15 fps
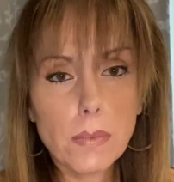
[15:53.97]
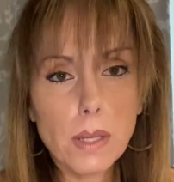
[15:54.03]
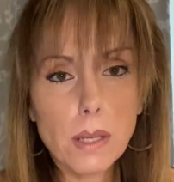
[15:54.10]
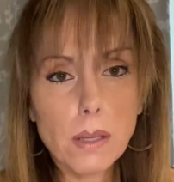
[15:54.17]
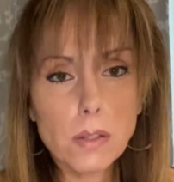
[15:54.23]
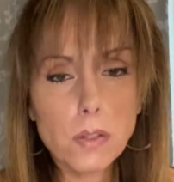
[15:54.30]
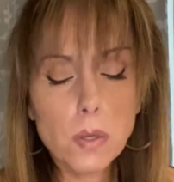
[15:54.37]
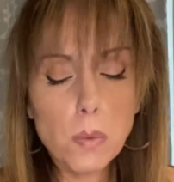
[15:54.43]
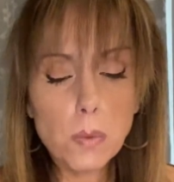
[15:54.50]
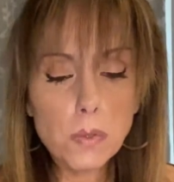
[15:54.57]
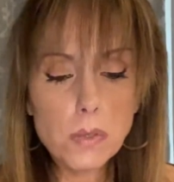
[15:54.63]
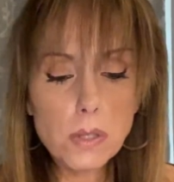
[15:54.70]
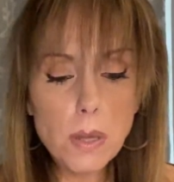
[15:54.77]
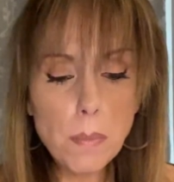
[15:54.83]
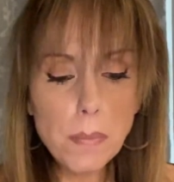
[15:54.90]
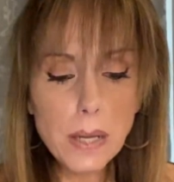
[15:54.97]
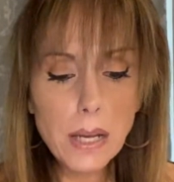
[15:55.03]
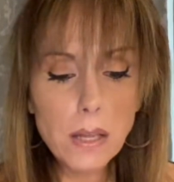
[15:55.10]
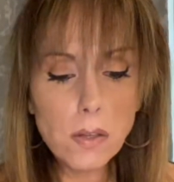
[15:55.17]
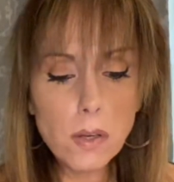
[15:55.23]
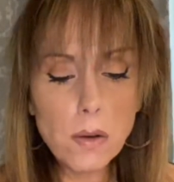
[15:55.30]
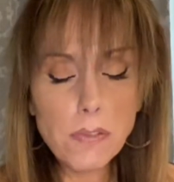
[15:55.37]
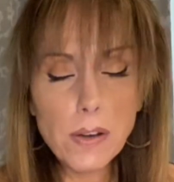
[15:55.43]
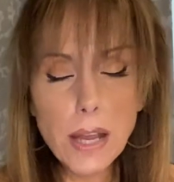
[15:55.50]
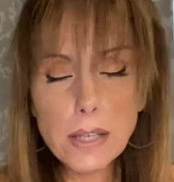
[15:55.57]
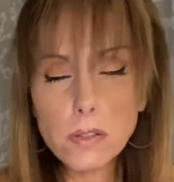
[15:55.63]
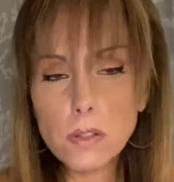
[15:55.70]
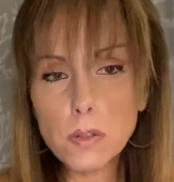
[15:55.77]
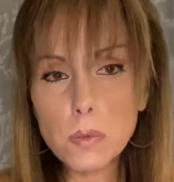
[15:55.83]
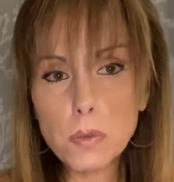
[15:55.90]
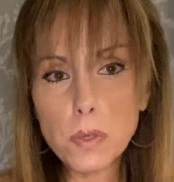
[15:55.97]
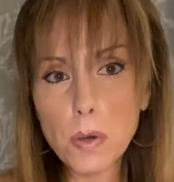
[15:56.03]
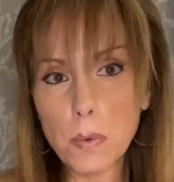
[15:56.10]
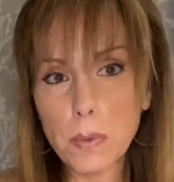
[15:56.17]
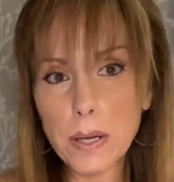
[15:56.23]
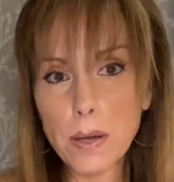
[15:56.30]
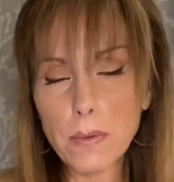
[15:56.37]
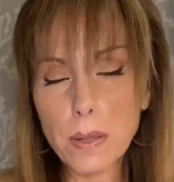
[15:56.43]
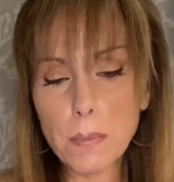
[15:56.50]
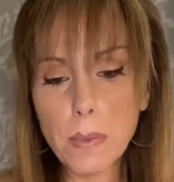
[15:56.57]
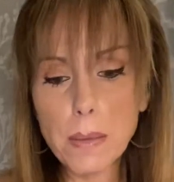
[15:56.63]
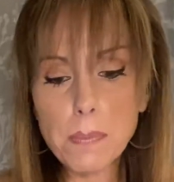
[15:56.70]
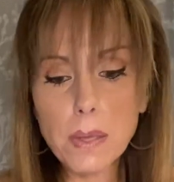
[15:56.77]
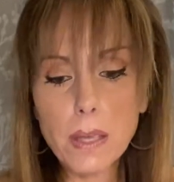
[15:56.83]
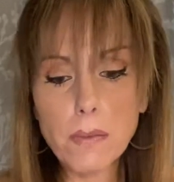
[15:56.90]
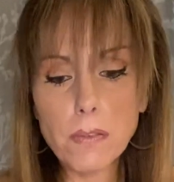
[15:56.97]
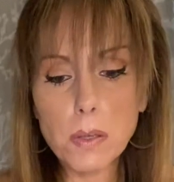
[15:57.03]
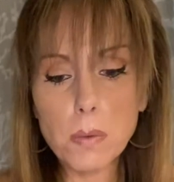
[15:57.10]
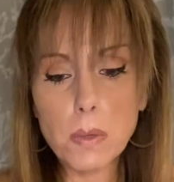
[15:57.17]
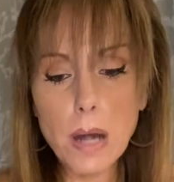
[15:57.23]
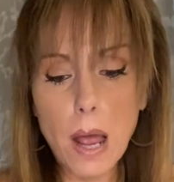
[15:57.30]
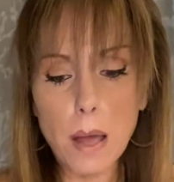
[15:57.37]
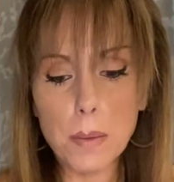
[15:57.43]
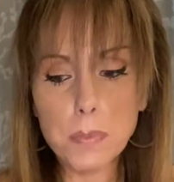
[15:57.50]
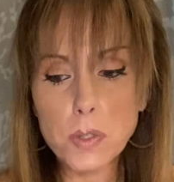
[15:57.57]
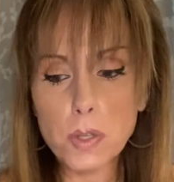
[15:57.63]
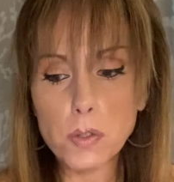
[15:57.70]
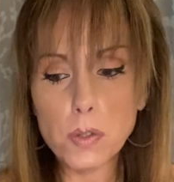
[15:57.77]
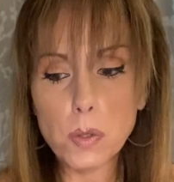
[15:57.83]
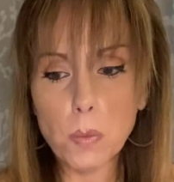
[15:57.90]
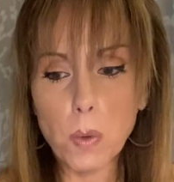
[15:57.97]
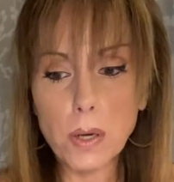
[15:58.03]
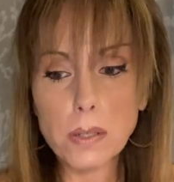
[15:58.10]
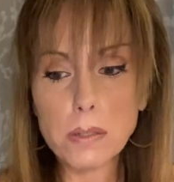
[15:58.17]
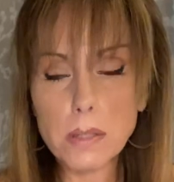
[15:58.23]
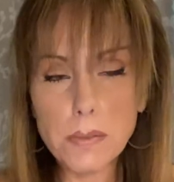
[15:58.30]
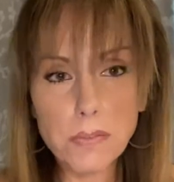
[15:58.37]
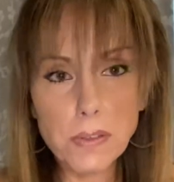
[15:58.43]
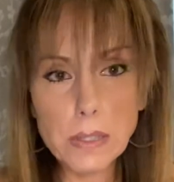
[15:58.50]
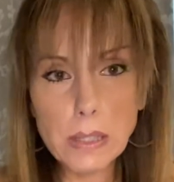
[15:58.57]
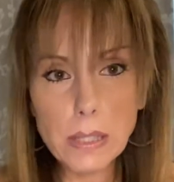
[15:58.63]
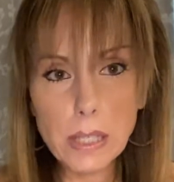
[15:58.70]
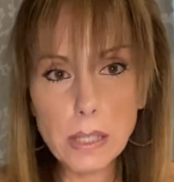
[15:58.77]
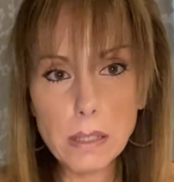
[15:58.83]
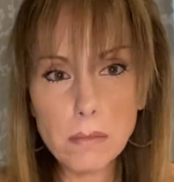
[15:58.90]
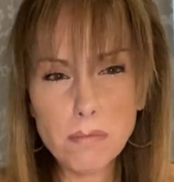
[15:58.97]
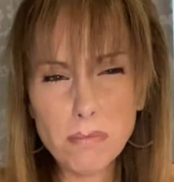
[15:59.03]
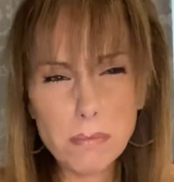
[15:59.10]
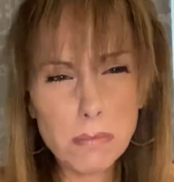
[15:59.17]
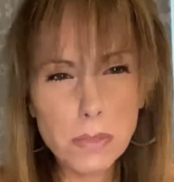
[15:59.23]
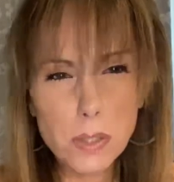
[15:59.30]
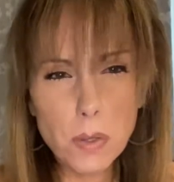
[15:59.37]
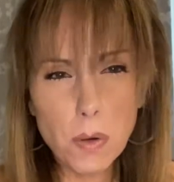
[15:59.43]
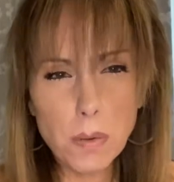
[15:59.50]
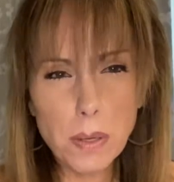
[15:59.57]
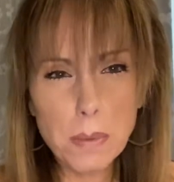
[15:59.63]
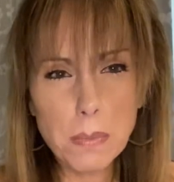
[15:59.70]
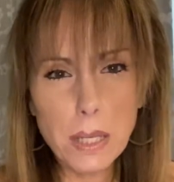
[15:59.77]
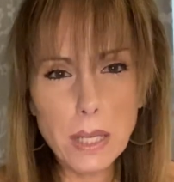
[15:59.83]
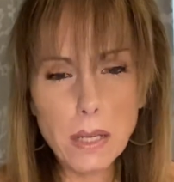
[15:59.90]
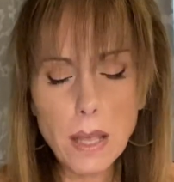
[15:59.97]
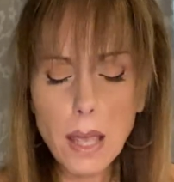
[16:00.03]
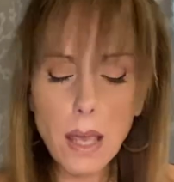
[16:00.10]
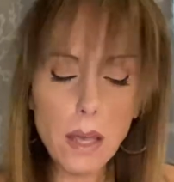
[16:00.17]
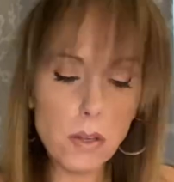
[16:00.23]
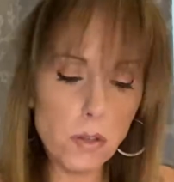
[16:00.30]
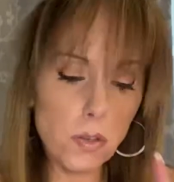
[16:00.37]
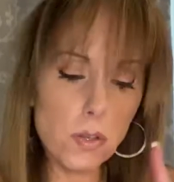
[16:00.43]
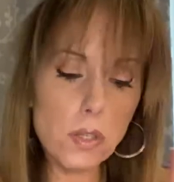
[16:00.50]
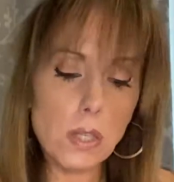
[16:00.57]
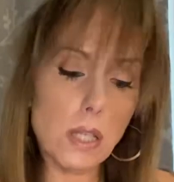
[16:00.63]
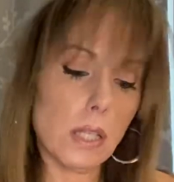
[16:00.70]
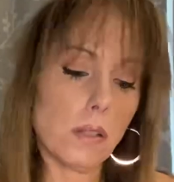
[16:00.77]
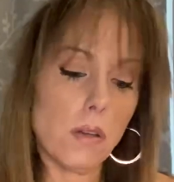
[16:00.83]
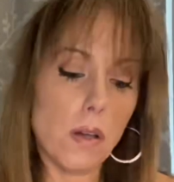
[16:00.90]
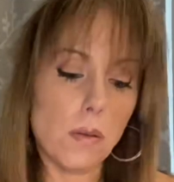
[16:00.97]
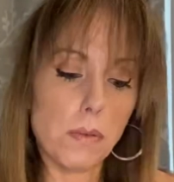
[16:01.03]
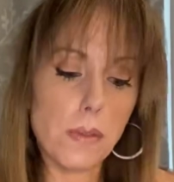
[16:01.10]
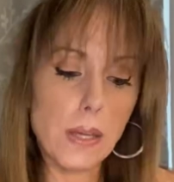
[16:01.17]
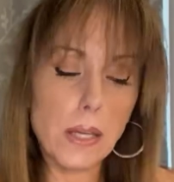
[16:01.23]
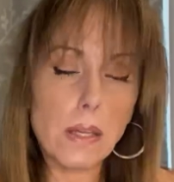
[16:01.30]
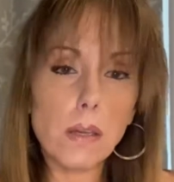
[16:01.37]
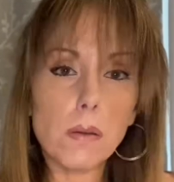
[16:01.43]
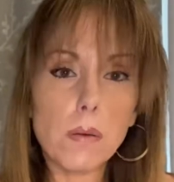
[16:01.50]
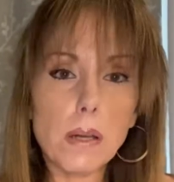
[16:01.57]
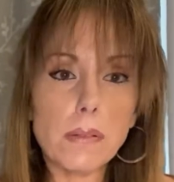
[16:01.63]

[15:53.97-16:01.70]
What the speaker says: So somebody, if it has to do with career, they might be giving you an option to work differently. Do you know what I mean? And you're just like, no, thank you.